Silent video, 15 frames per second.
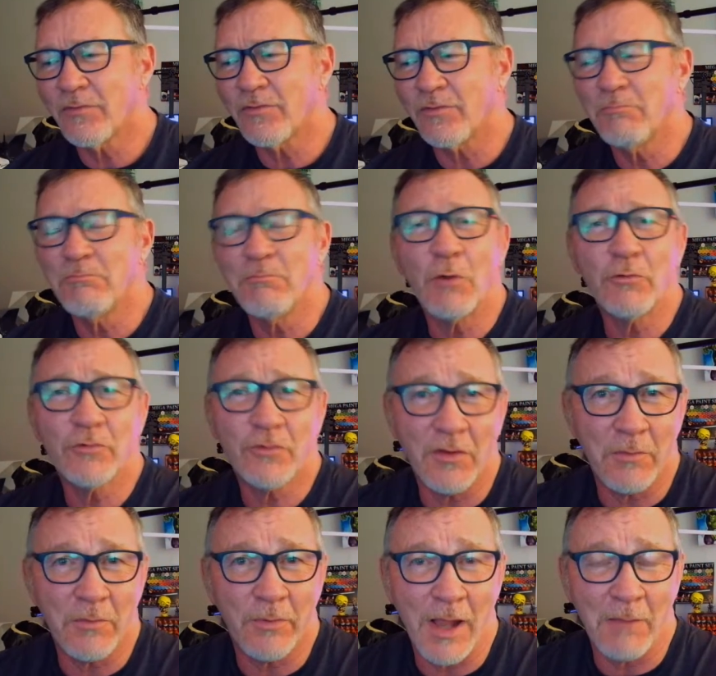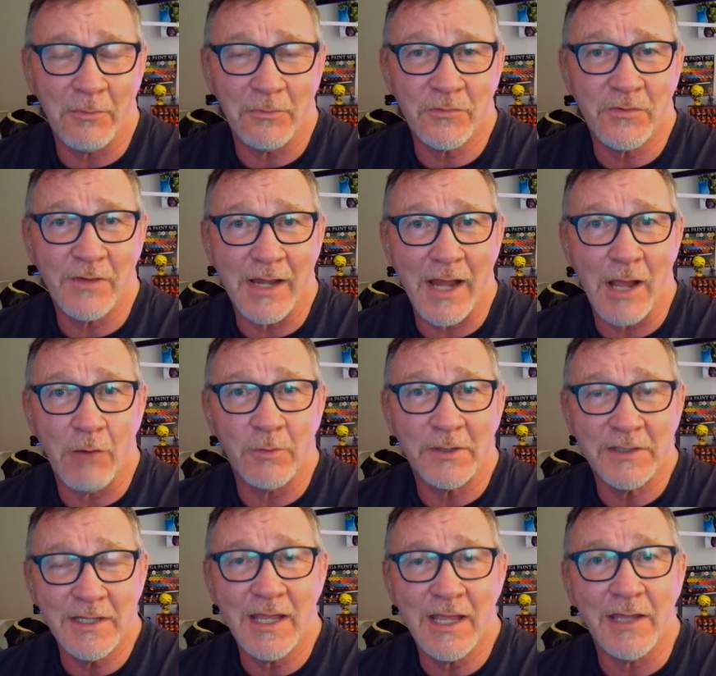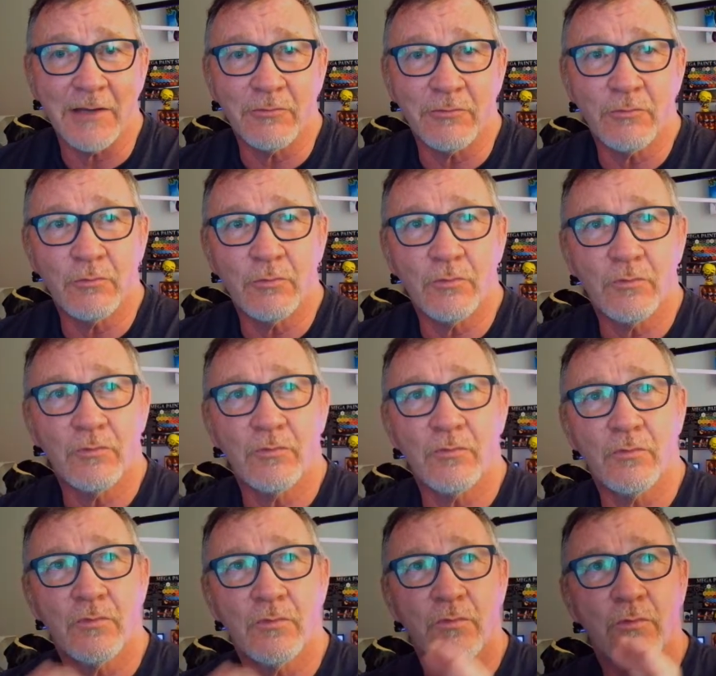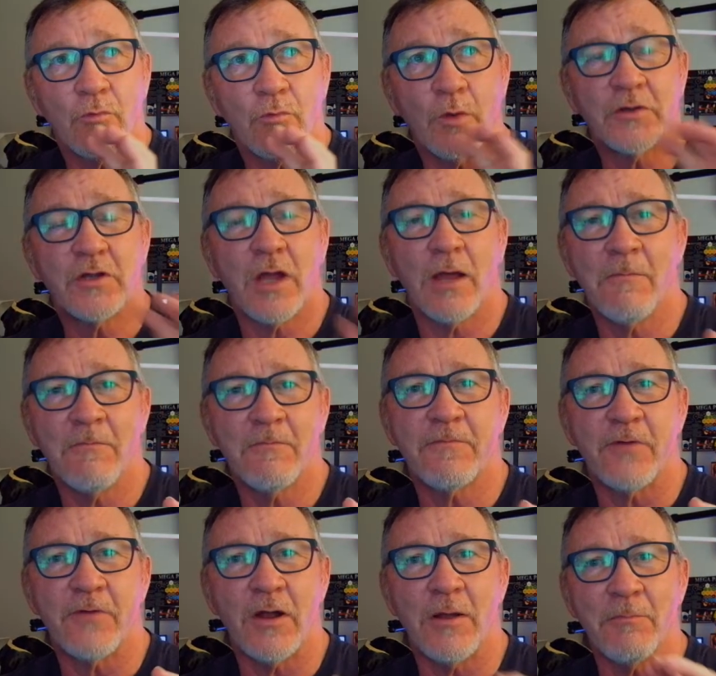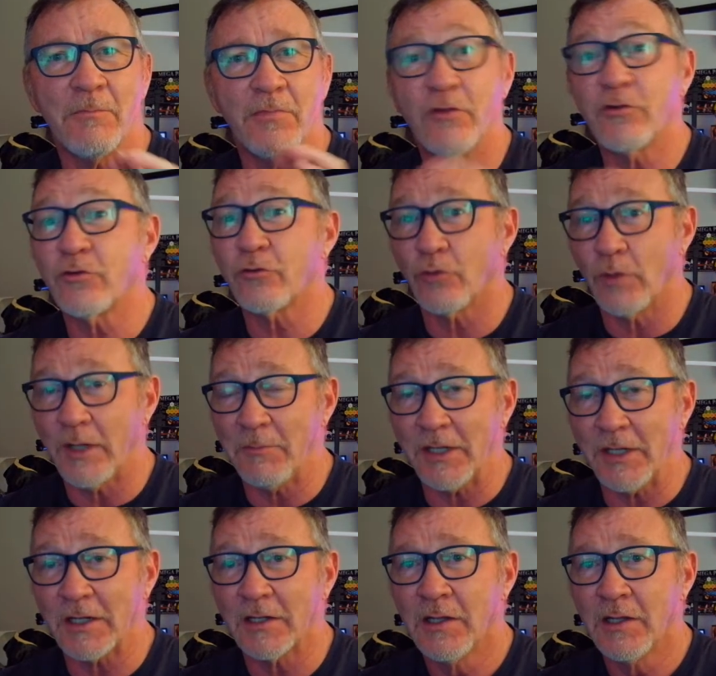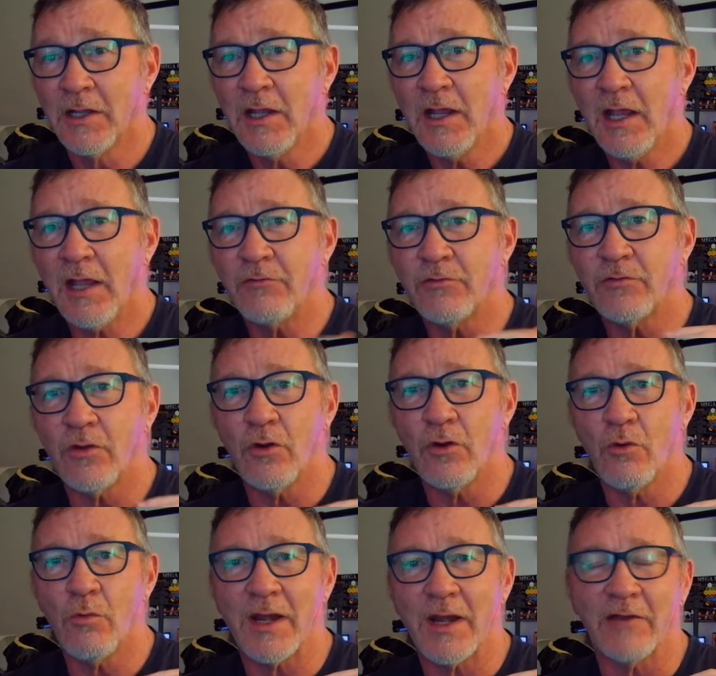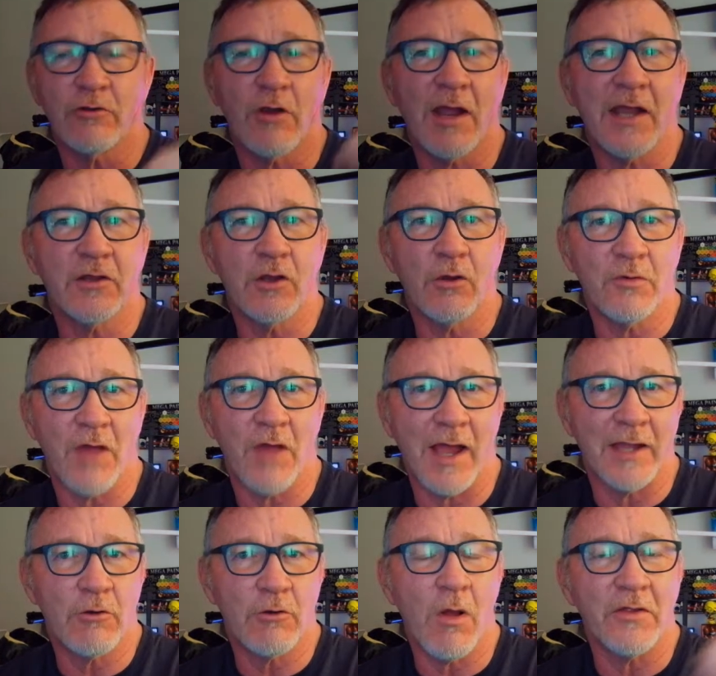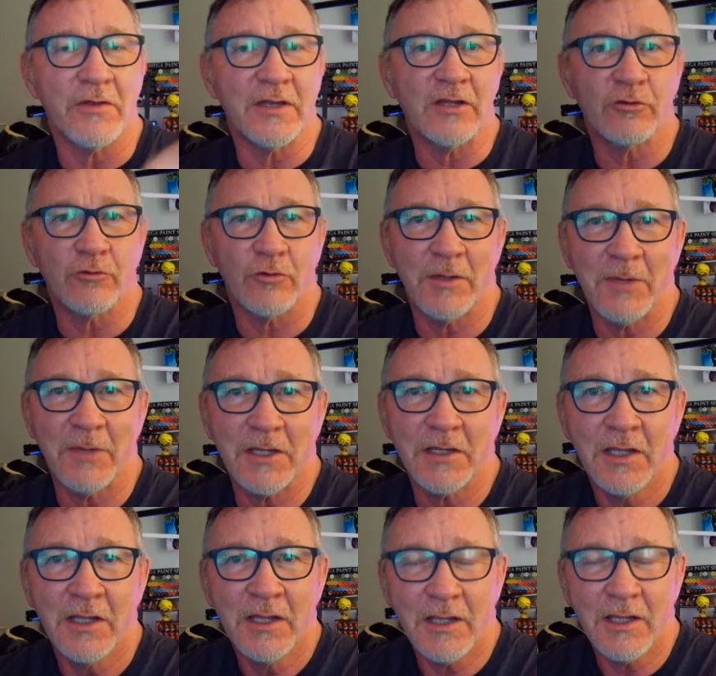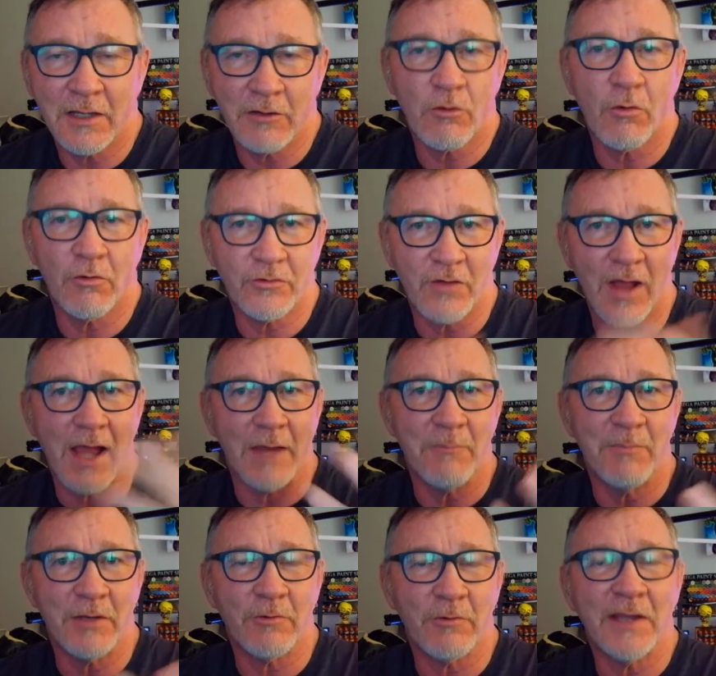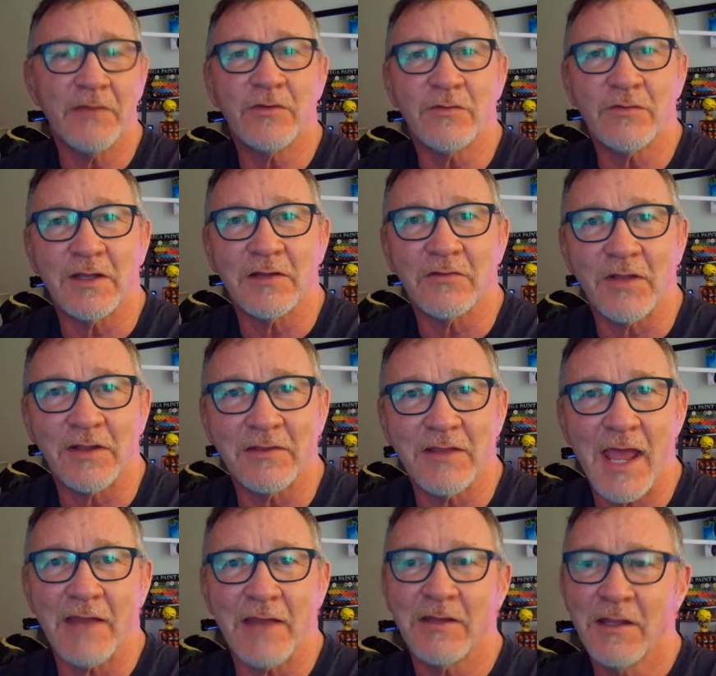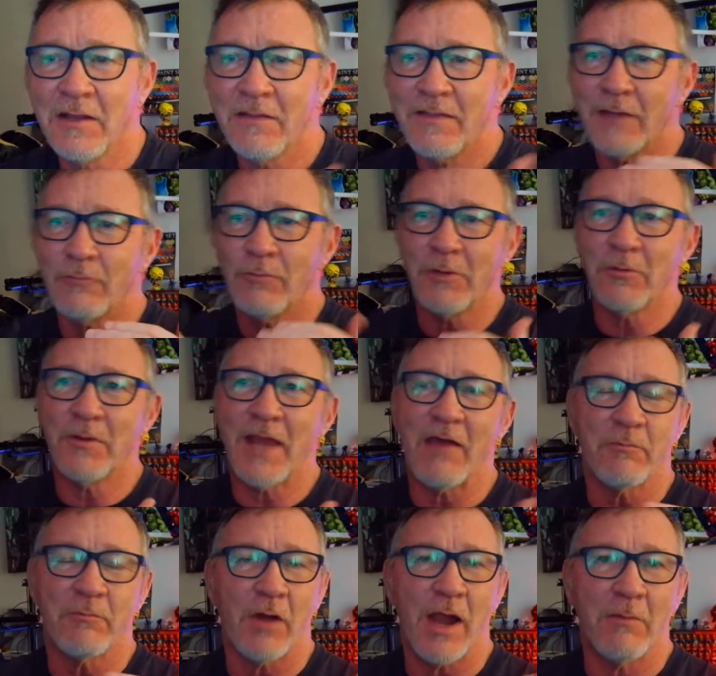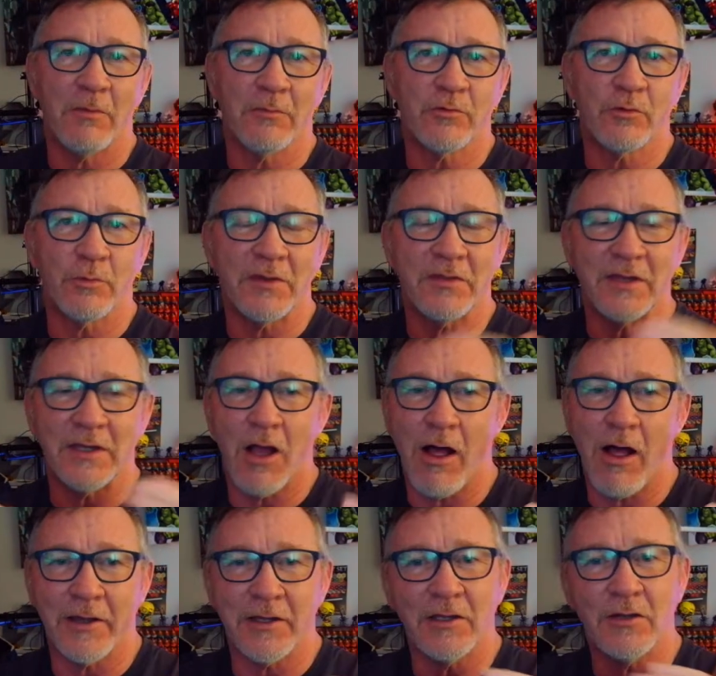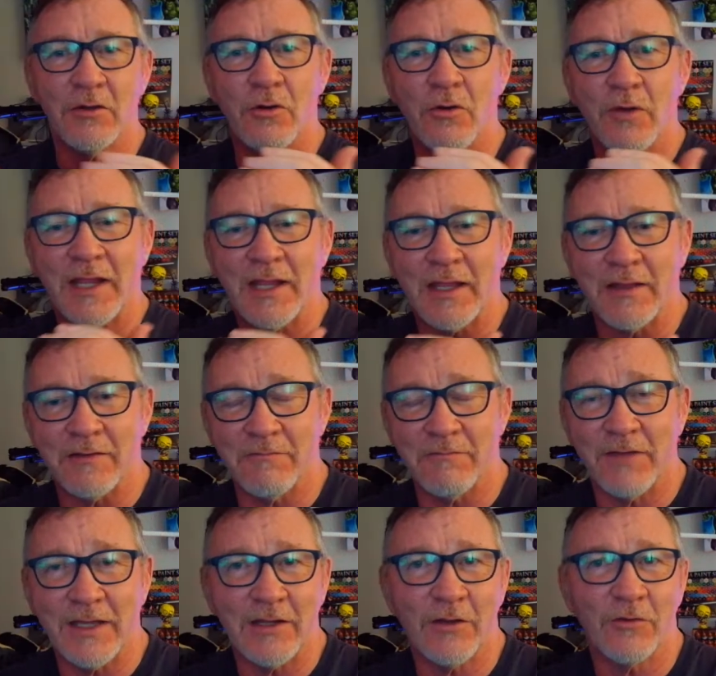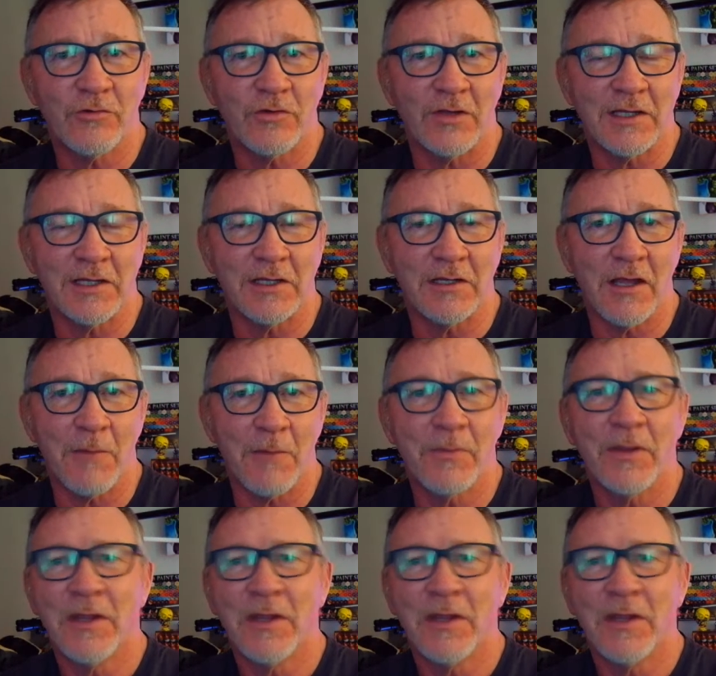Most of the problems that I would get would come from the streaming. And so when I try to go with high quality streaming, and of course the high bit rates and things like that, then we would have problems with the audio and the video syncing up,